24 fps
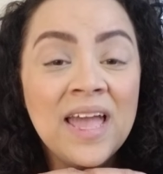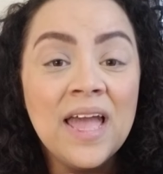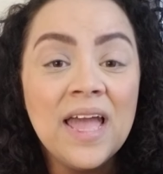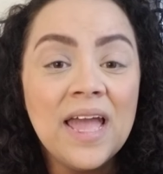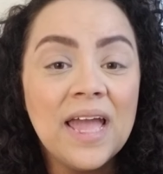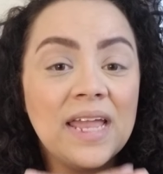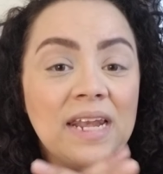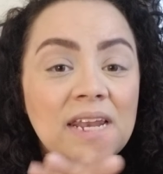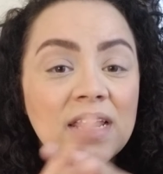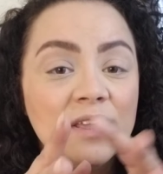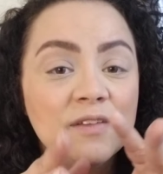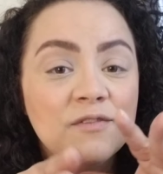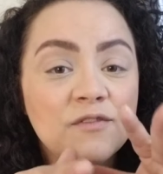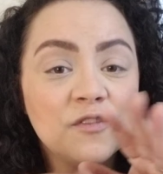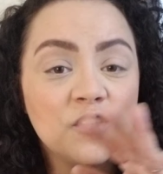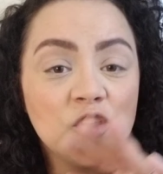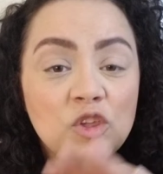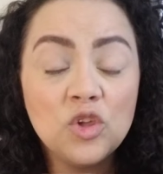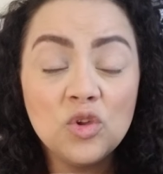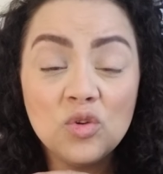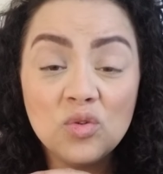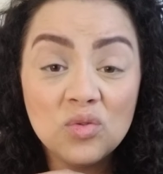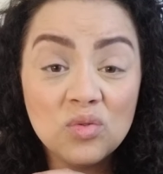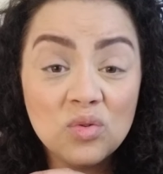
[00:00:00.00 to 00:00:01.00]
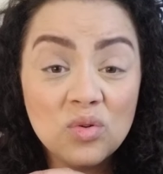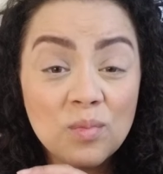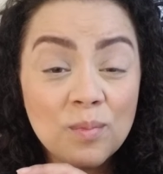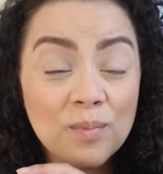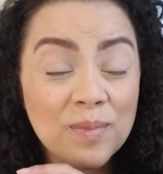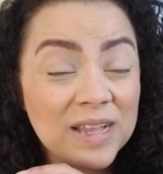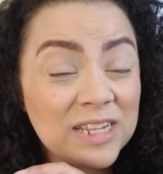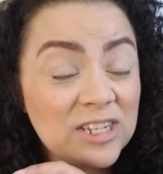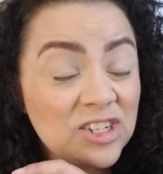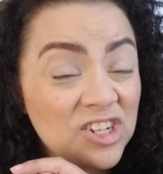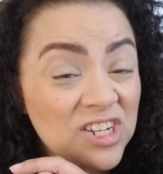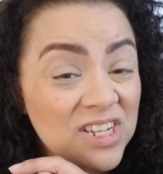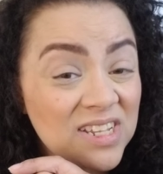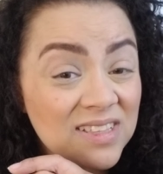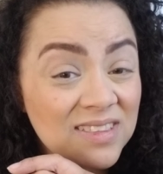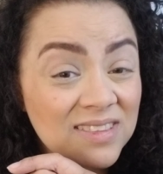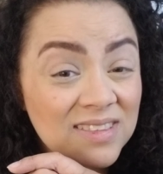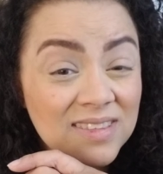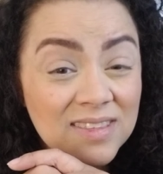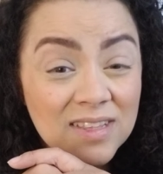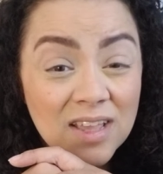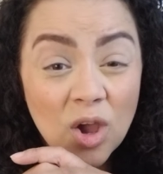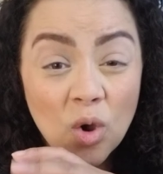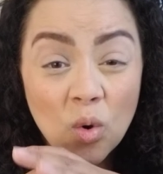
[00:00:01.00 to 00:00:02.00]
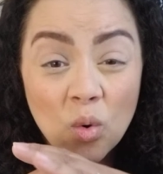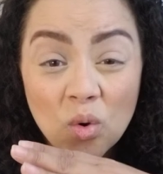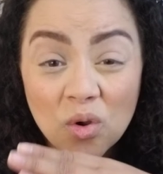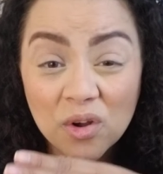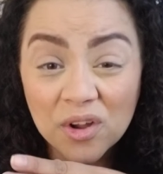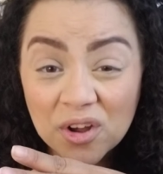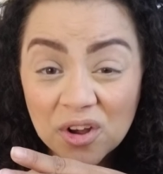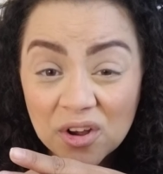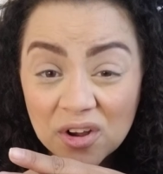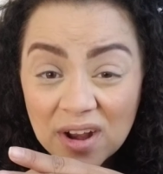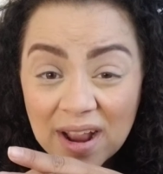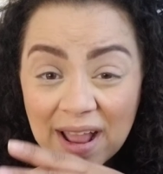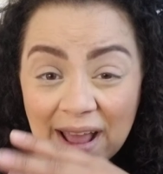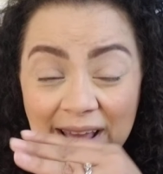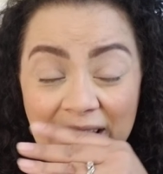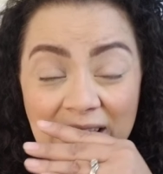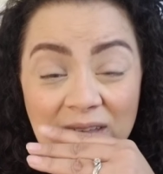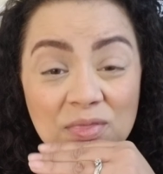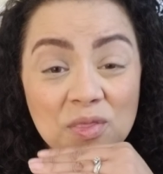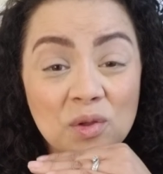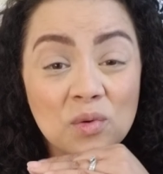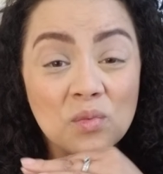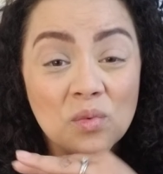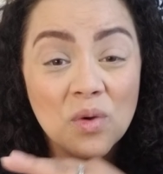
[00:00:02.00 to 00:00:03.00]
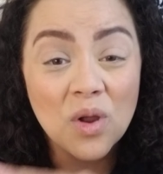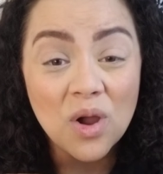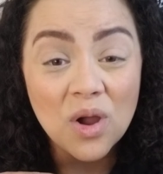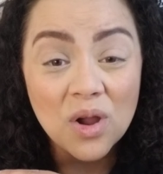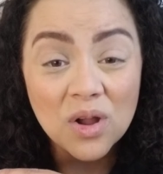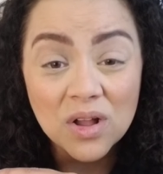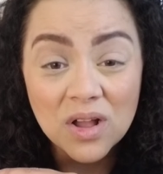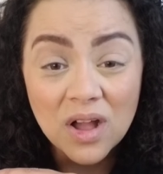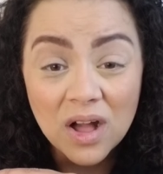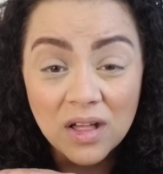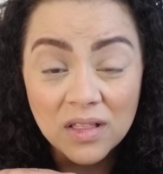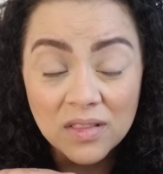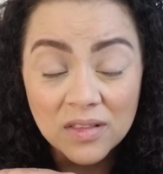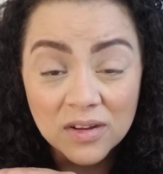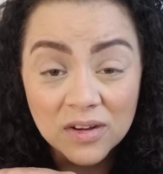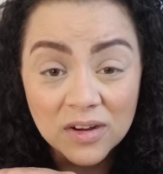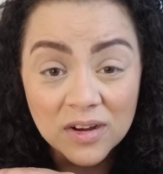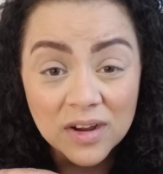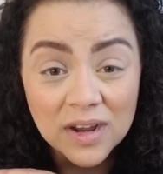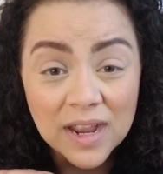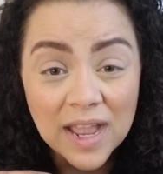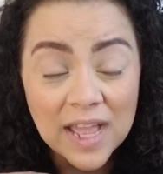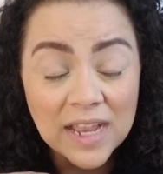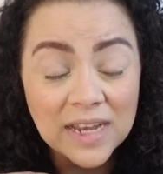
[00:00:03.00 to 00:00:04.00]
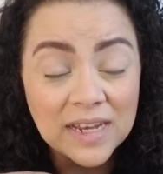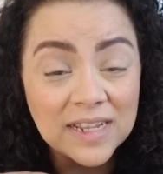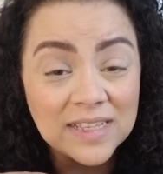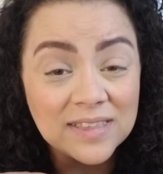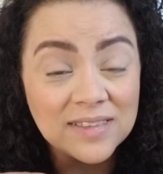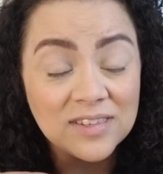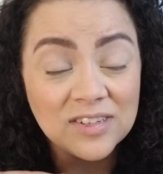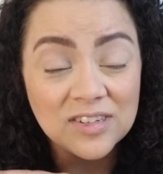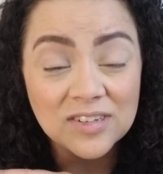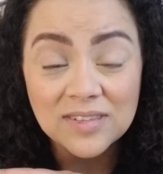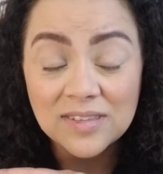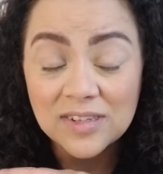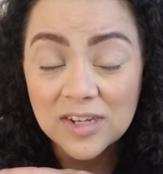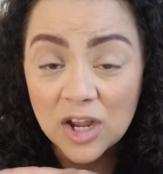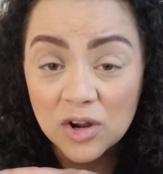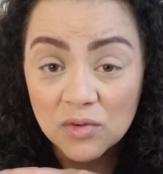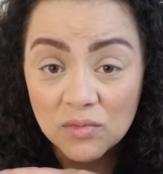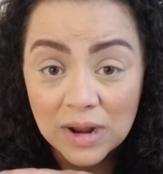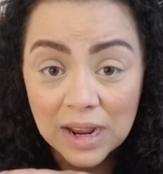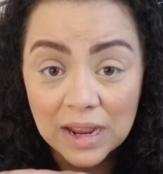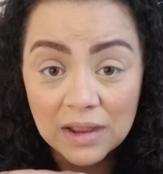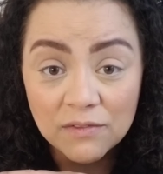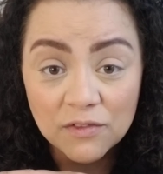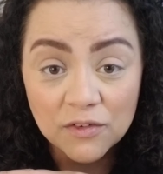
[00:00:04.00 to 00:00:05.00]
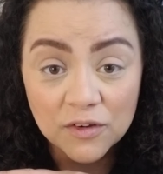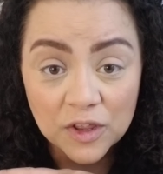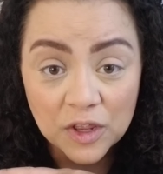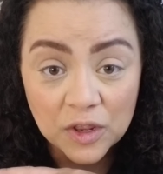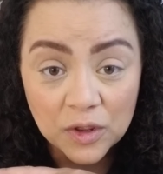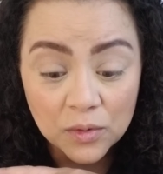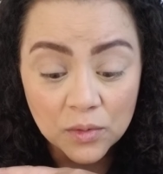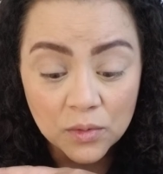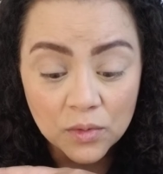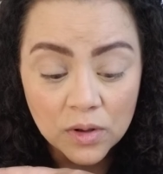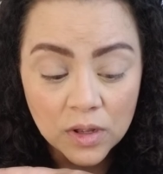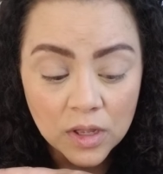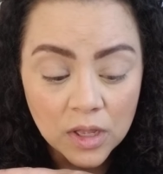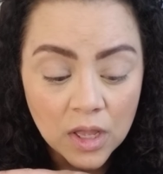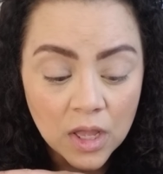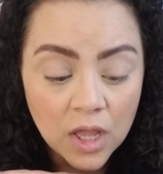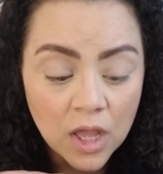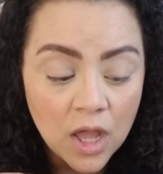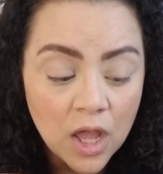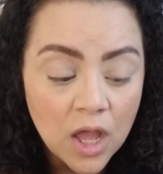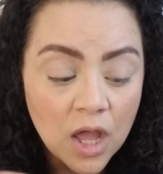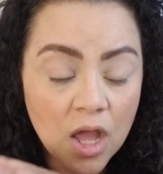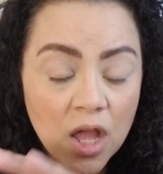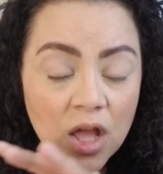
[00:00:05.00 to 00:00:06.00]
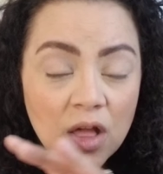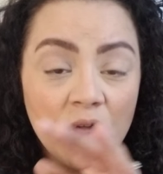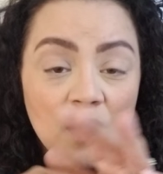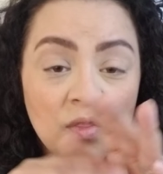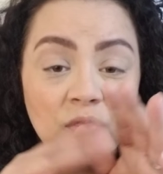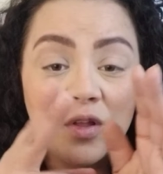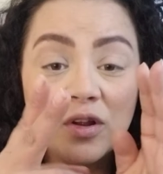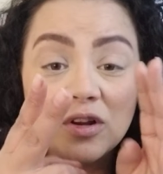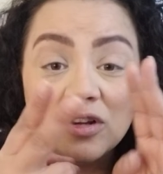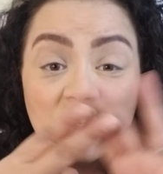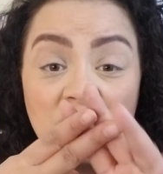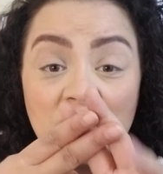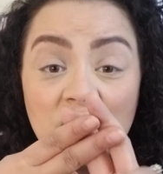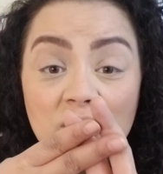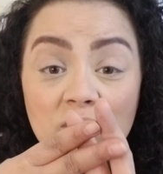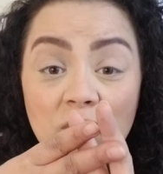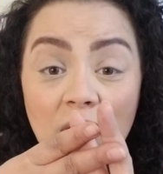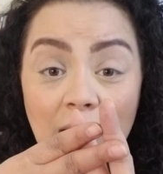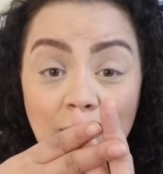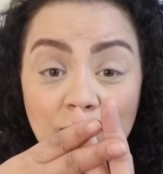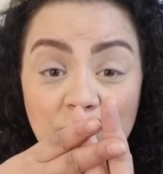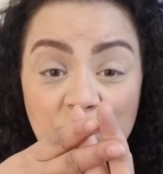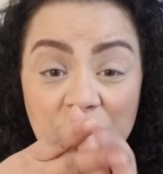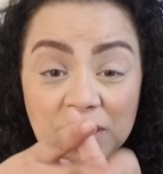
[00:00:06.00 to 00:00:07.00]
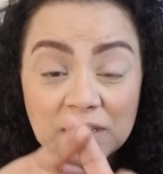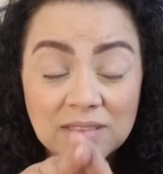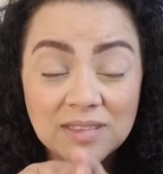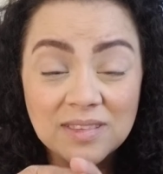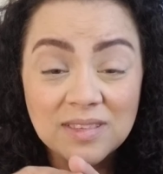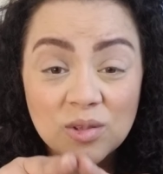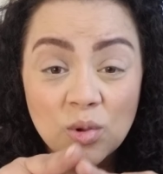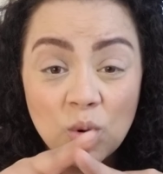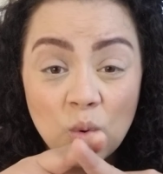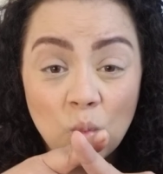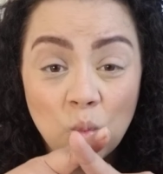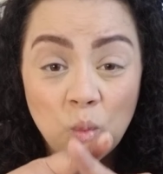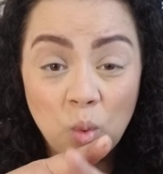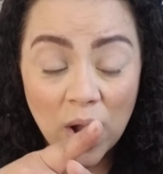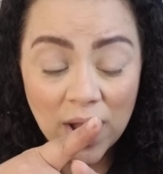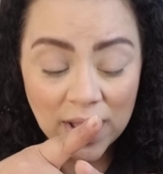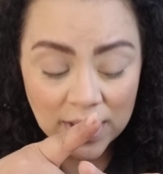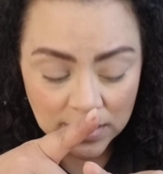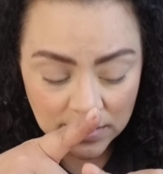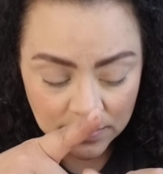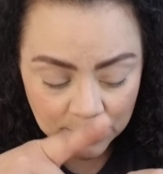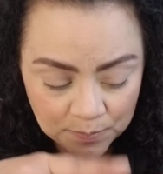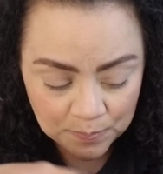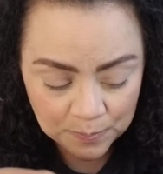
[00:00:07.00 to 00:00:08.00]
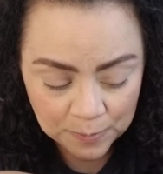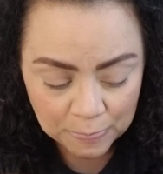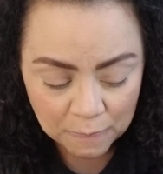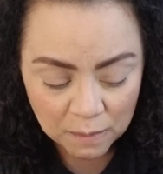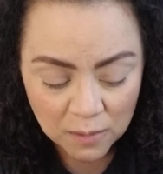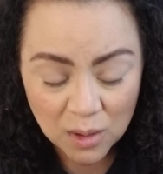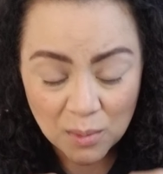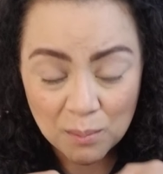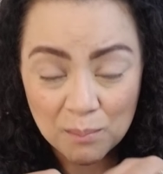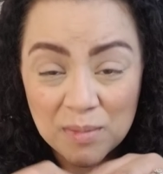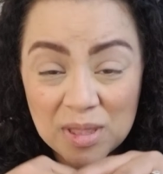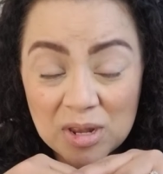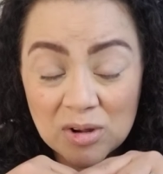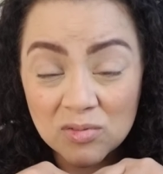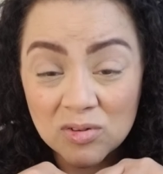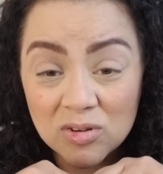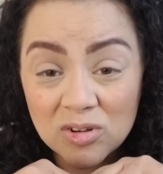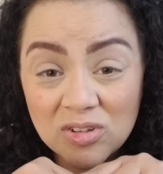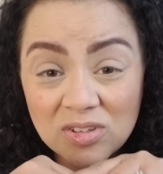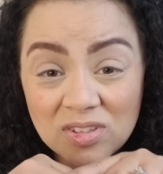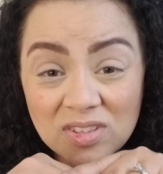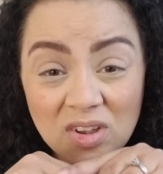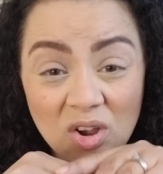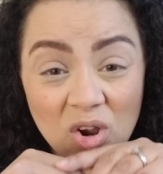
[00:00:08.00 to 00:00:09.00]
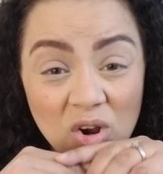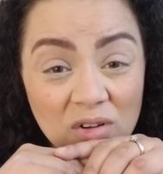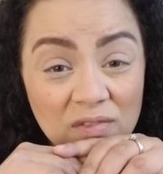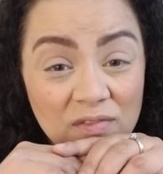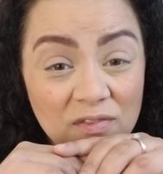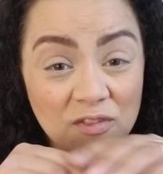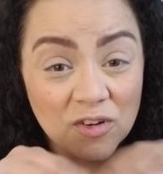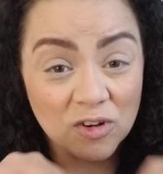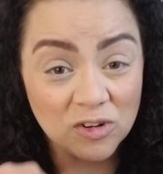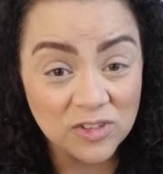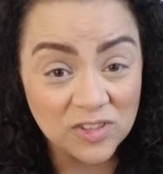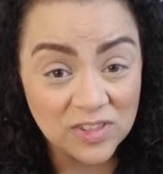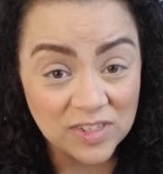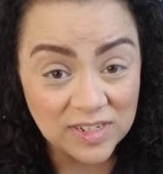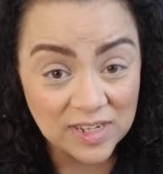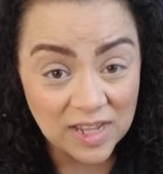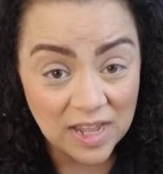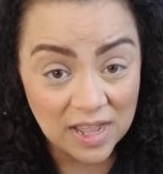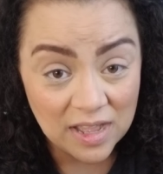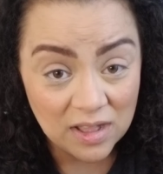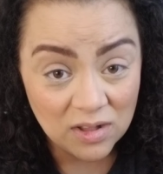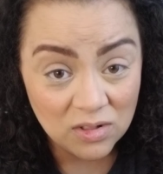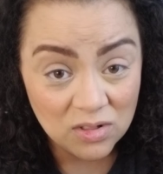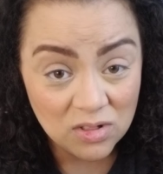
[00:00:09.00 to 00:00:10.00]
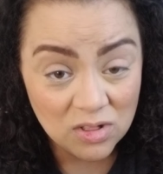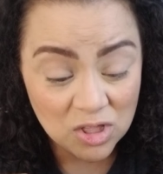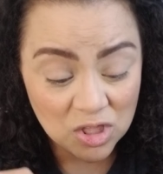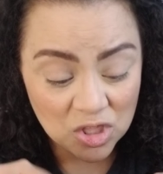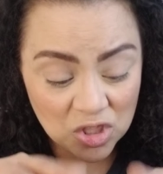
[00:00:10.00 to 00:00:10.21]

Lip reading: And if you by chance order and get the wrong color and it's just not right for you, there are two options. One, minerals are versatile.